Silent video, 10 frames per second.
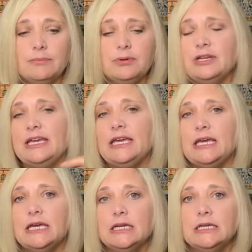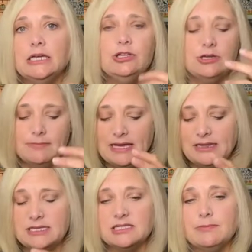Pretty, you can make
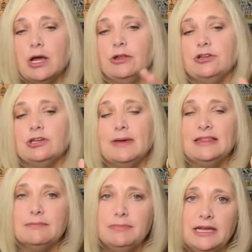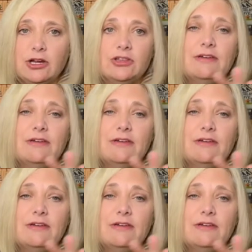these smaller, you can make them bigger.